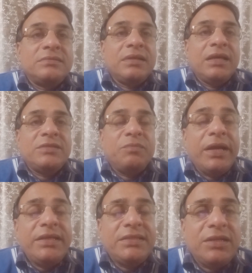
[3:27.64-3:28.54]
His
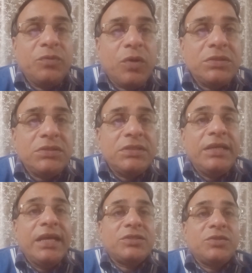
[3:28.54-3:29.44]
mindset was
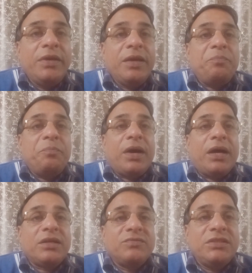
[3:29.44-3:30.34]
he has to be a
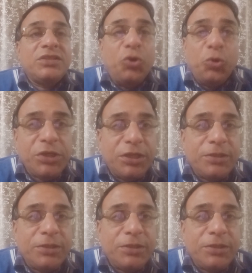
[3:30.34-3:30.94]
part of the solution.